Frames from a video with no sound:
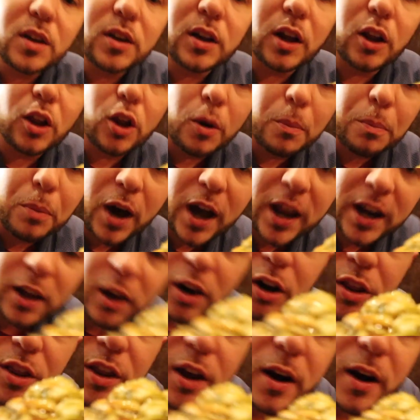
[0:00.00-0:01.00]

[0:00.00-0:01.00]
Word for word: Got a little pine nut on